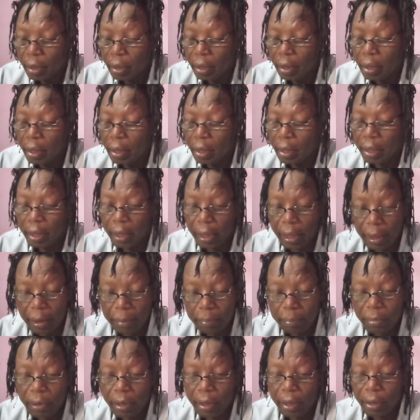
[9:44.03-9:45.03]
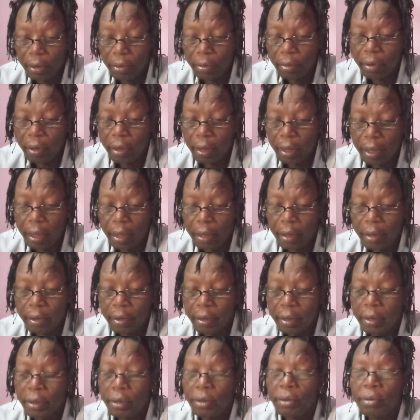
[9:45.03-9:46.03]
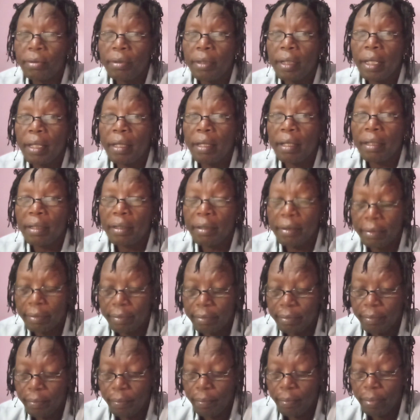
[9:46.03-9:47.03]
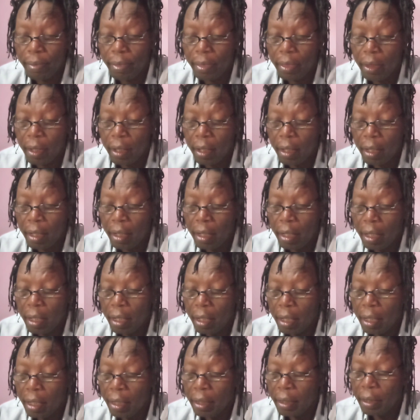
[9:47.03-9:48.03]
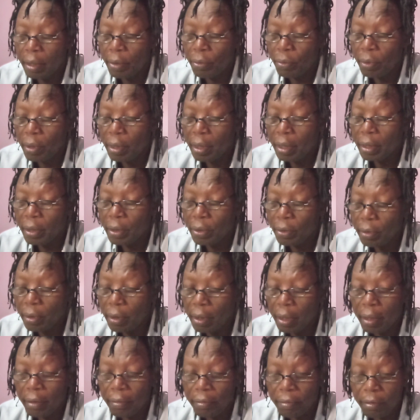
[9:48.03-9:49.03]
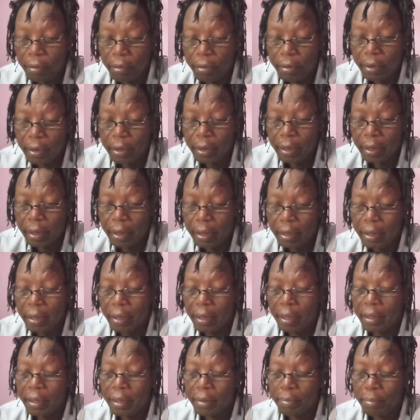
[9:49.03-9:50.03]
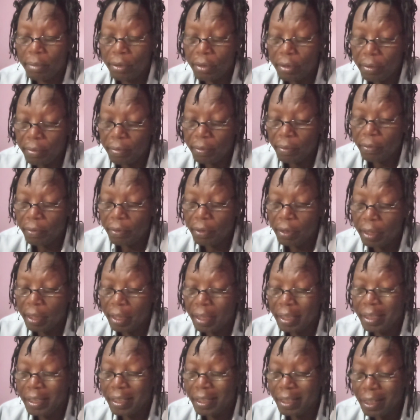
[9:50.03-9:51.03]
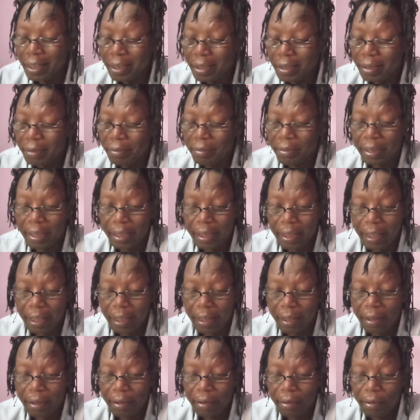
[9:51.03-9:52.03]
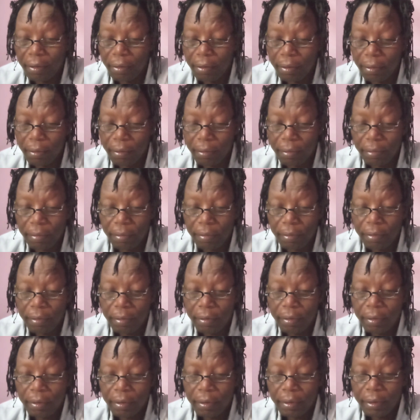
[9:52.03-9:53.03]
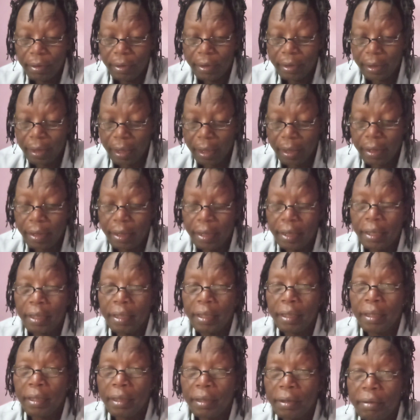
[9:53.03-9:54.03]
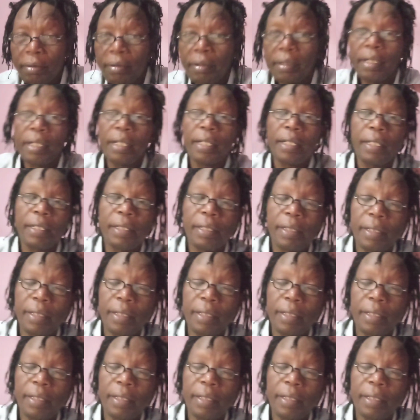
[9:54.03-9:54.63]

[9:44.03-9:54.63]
that keep the nucleus together, and the weak nuclear force is responsible for the radioactive decay of certain nuclei.